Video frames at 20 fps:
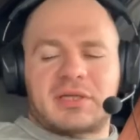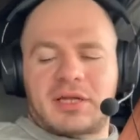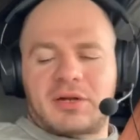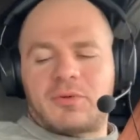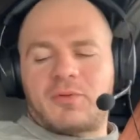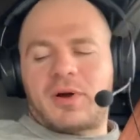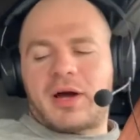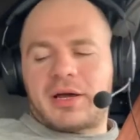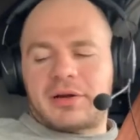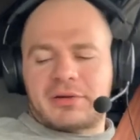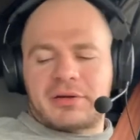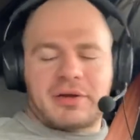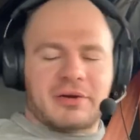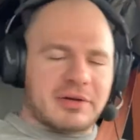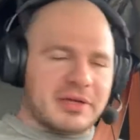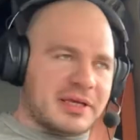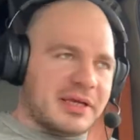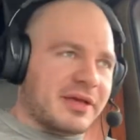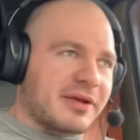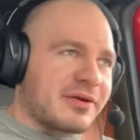of water
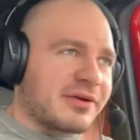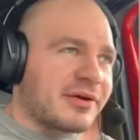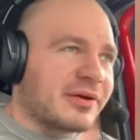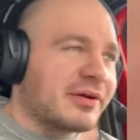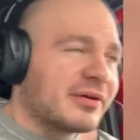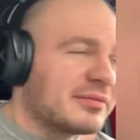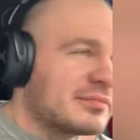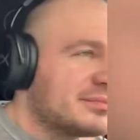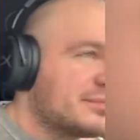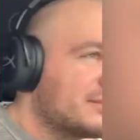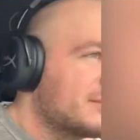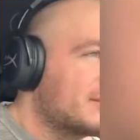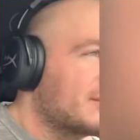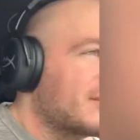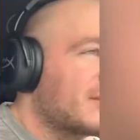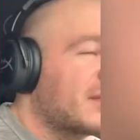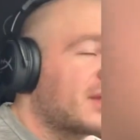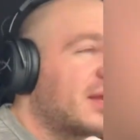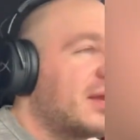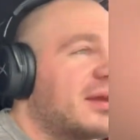out here,
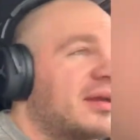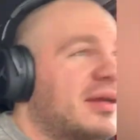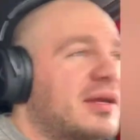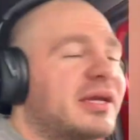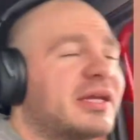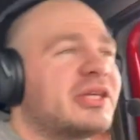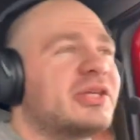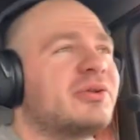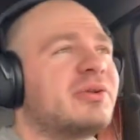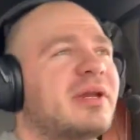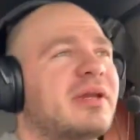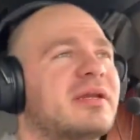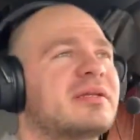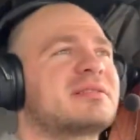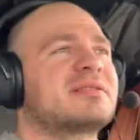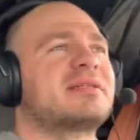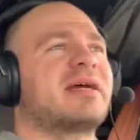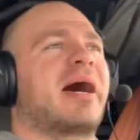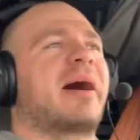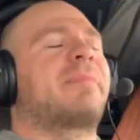you need to
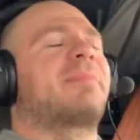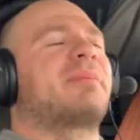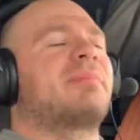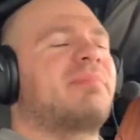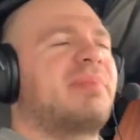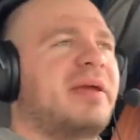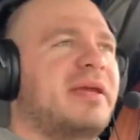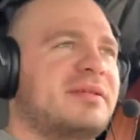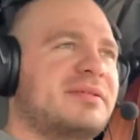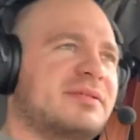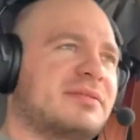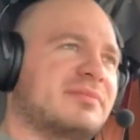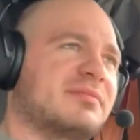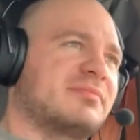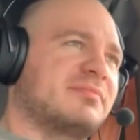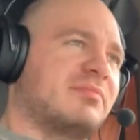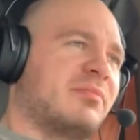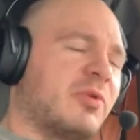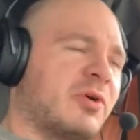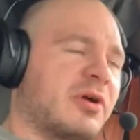stop and piss
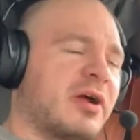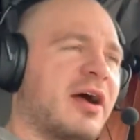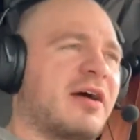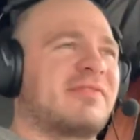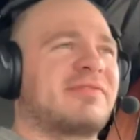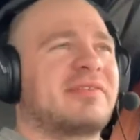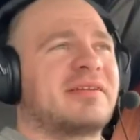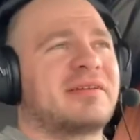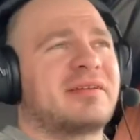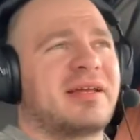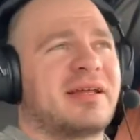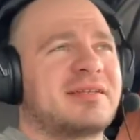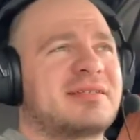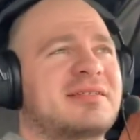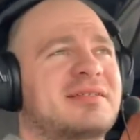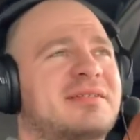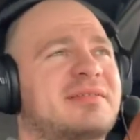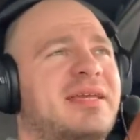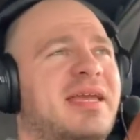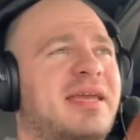more often, and
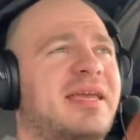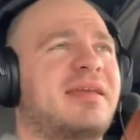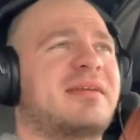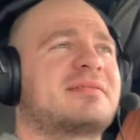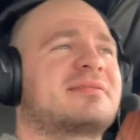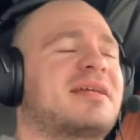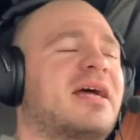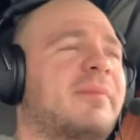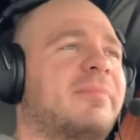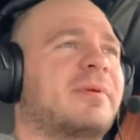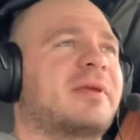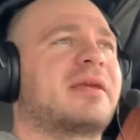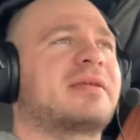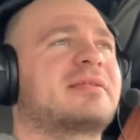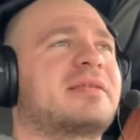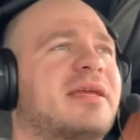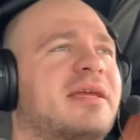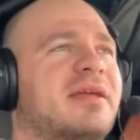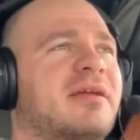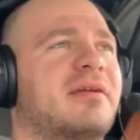stopping and
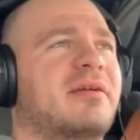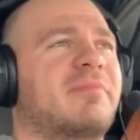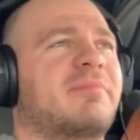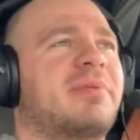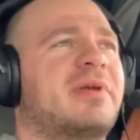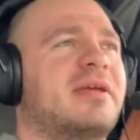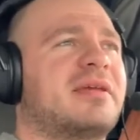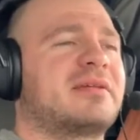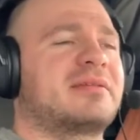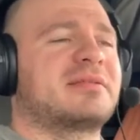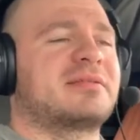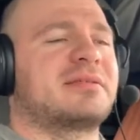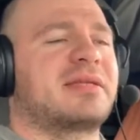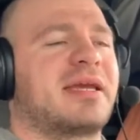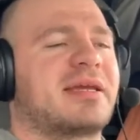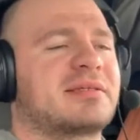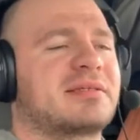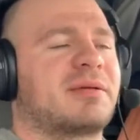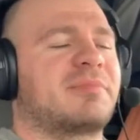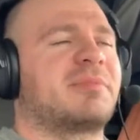taking a piss
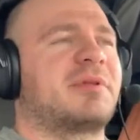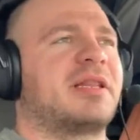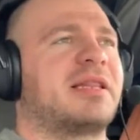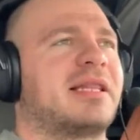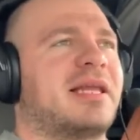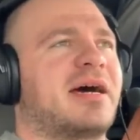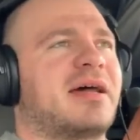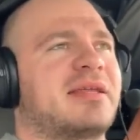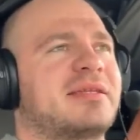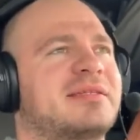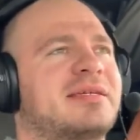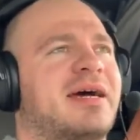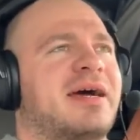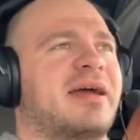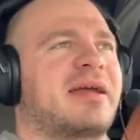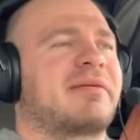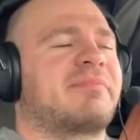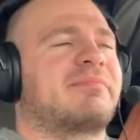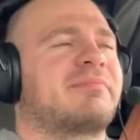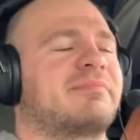takes up a lot of
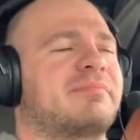time,